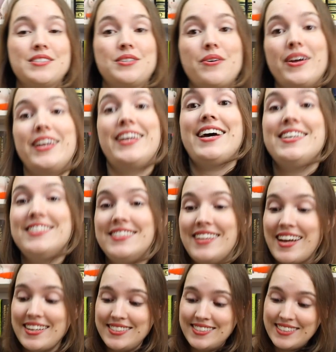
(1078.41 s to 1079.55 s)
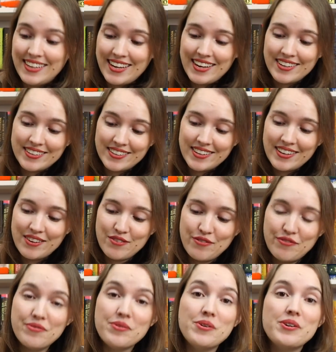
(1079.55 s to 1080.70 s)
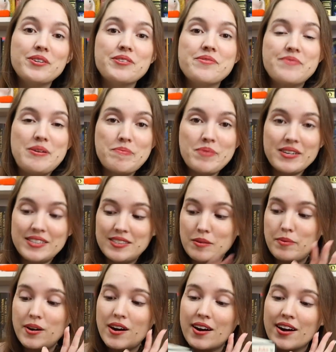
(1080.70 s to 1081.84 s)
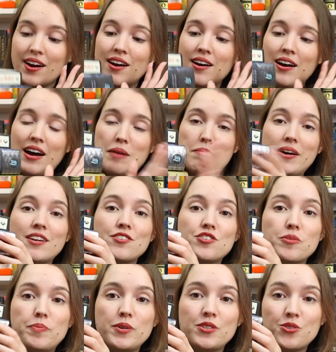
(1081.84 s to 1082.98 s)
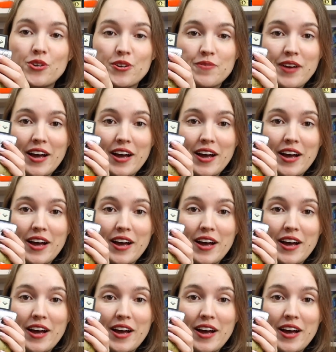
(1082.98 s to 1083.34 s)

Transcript: So I guess that's it for November's TBR. I managed to put Sword of